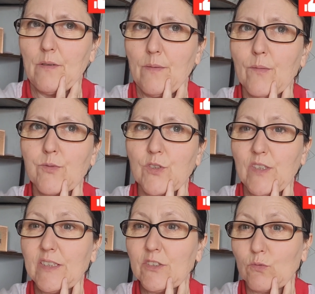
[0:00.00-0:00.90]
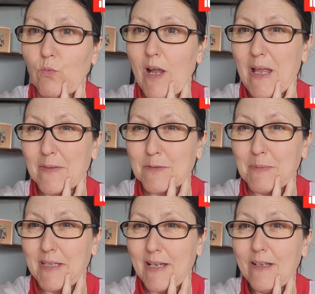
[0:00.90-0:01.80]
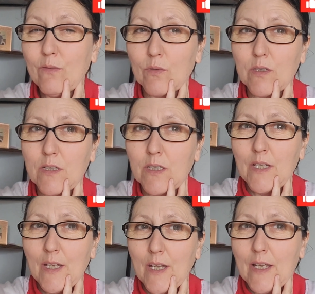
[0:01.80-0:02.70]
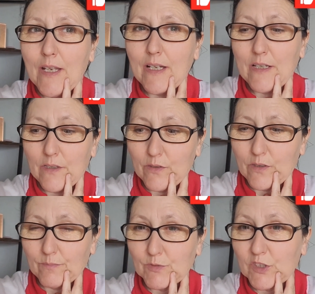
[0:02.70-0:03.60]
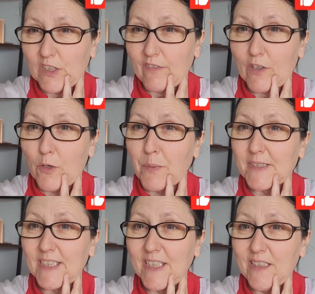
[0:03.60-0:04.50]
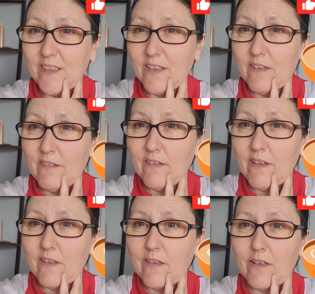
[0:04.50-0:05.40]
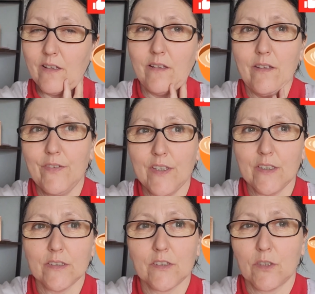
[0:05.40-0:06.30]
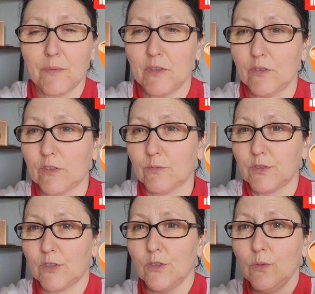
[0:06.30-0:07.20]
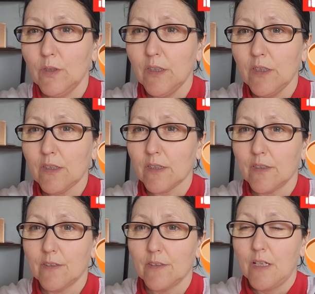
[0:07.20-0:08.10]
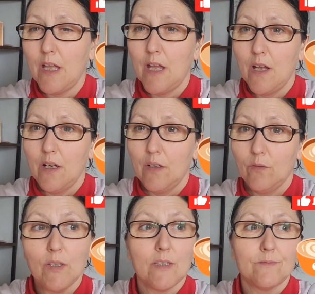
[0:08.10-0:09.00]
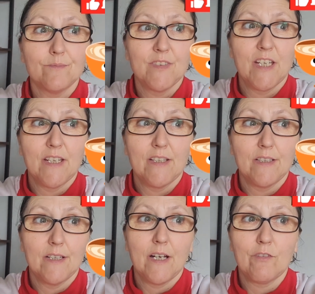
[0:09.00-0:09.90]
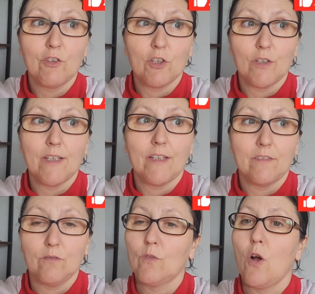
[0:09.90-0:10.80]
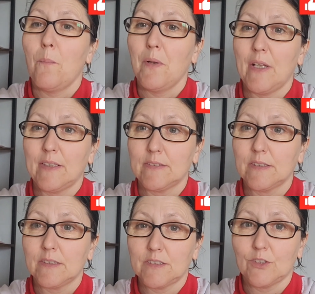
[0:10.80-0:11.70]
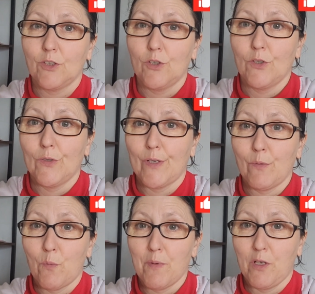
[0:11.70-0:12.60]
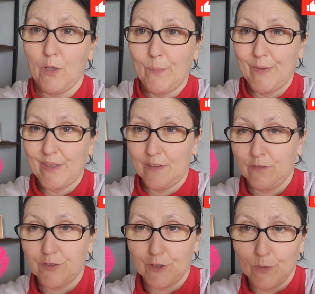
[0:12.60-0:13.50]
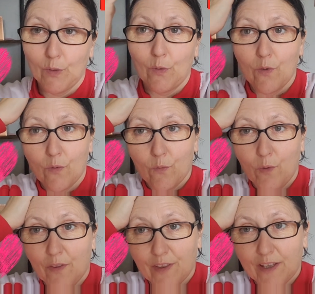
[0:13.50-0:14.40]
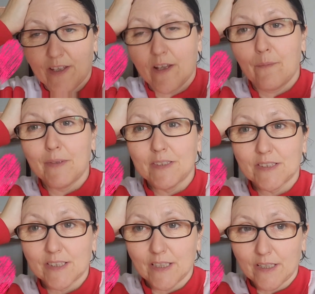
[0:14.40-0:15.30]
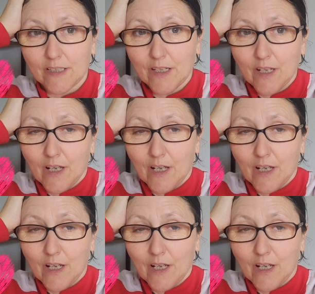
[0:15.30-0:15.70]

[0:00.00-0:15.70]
And that's, that's just wiped me out. Now, I'm just going to have a cup of tea, and then Olivia is going to be doing some schoolwork. Well, yeah, I've got it all planned, so I will be going with it, through with it, I meant to say.